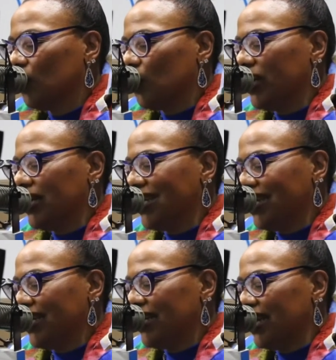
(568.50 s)
We
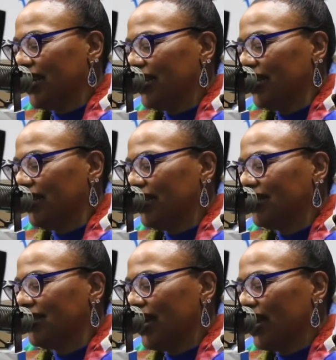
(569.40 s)
need that in
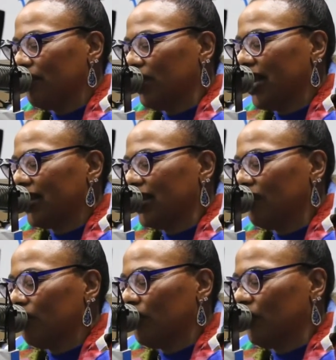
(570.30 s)
this time like
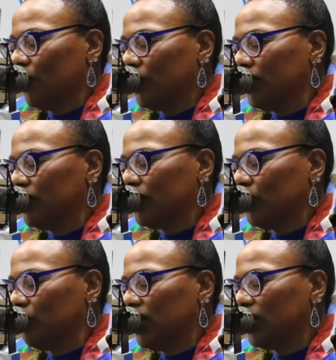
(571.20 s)
never before. There's
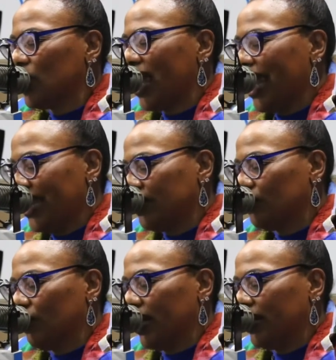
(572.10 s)
so much hate
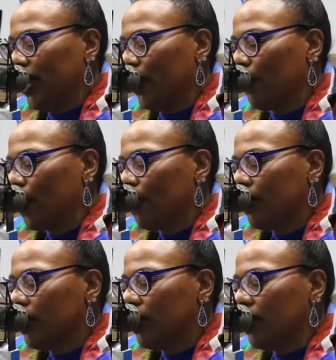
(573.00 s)
right
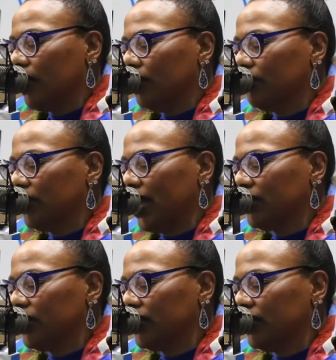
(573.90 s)
now, um, not
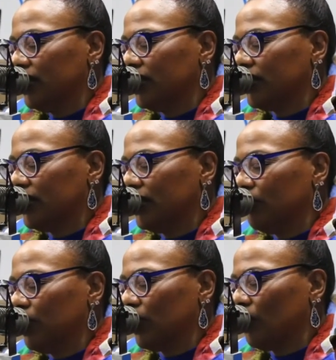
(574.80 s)
just in this city,
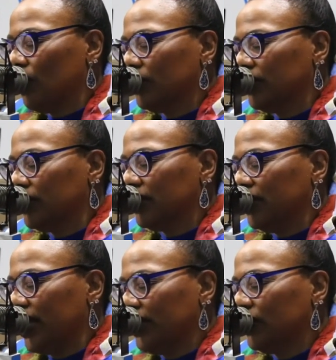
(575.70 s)
but across this
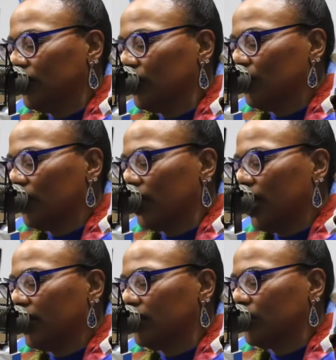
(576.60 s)
nation, Lord
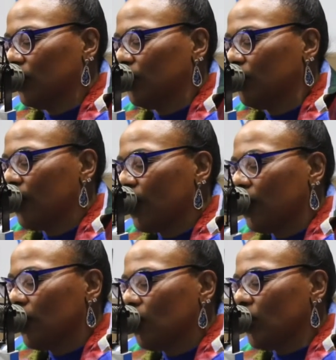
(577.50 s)
God. And so
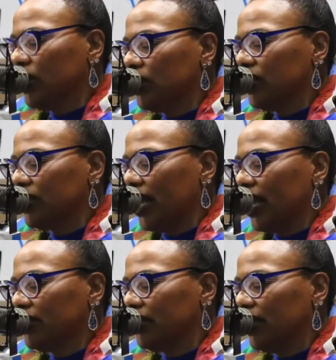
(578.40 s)
we just
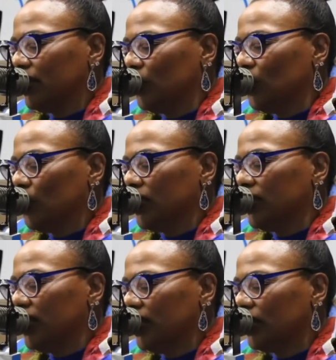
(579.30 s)
ask that you would
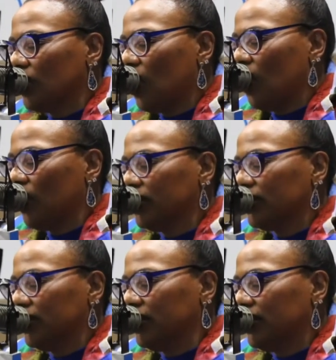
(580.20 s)
touch
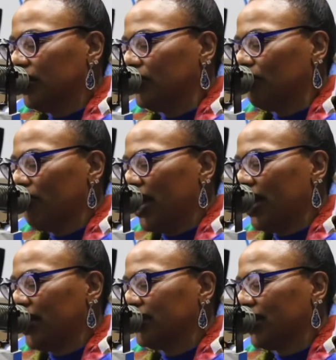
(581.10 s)
hearts and touch
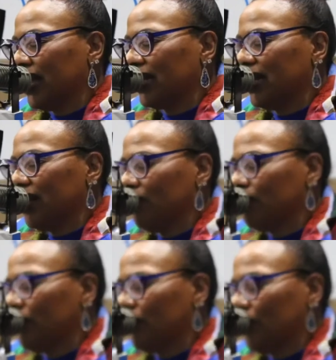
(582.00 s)
minds like never
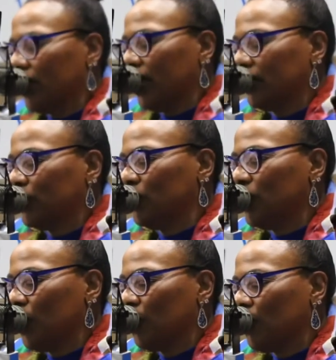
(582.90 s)
before, God. You
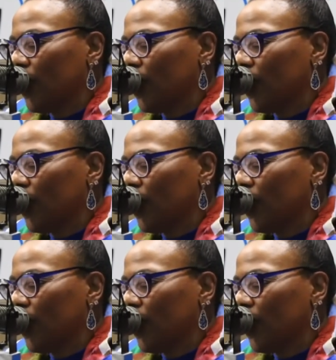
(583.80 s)
know